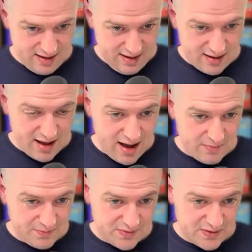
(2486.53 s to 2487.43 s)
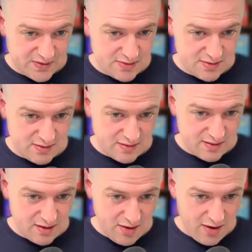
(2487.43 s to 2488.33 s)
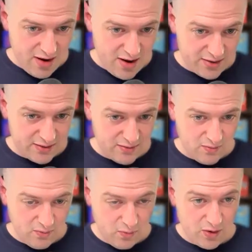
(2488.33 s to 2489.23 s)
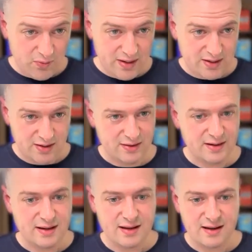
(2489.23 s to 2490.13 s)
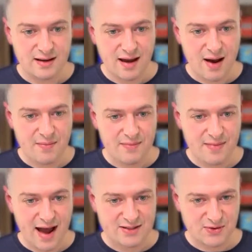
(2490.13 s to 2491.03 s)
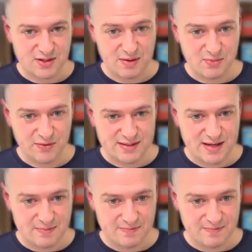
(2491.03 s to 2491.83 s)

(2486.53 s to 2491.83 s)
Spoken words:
on what we could ask for. Let me pull this up.